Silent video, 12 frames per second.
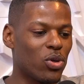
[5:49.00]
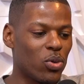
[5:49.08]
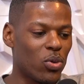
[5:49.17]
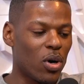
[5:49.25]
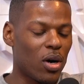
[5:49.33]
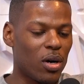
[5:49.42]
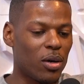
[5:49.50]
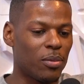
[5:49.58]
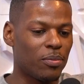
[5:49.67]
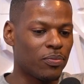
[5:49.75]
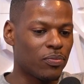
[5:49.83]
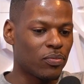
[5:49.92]
to do.
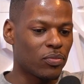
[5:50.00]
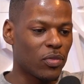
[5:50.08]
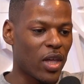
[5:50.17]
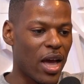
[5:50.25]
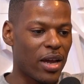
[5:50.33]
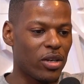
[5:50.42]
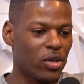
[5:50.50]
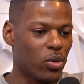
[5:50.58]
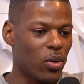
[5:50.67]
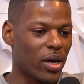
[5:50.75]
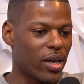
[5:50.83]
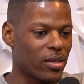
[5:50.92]

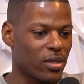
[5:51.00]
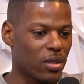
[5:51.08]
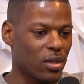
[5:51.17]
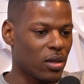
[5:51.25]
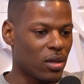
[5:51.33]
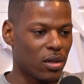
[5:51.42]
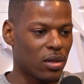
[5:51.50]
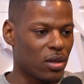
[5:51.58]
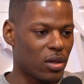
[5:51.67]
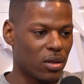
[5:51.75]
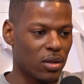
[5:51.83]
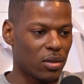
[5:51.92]
I guess
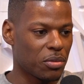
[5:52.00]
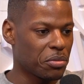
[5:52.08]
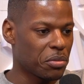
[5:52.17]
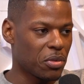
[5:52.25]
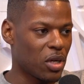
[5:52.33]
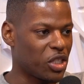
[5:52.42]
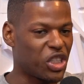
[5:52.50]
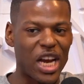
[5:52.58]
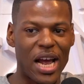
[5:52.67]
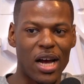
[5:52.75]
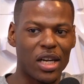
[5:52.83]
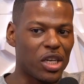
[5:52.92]
like a hay
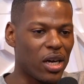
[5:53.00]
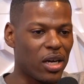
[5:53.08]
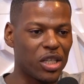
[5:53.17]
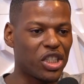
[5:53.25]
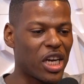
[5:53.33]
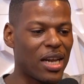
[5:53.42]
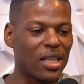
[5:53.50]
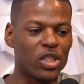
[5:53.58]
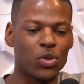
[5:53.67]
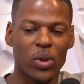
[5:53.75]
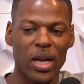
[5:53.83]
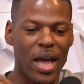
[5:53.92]
challenge. A
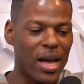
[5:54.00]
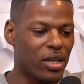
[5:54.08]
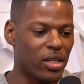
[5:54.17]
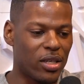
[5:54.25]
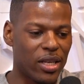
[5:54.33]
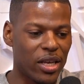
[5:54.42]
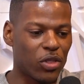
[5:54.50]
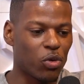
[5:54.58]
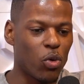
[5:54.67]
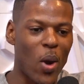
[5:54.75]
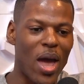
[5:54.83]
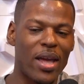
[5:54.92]
challenge where they had to dig
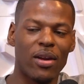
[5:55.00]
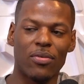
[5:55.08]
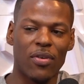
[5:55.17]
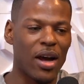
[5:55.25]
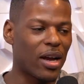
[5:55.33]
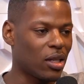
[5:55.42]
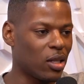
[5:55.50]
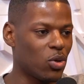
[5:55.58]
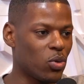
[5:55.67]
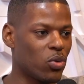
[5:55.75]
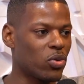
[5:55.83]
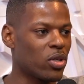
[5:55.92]
through hay to find
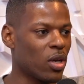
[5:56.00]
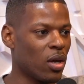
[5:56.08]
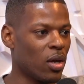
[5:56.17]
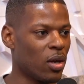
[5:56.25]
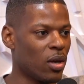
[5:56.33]
clues.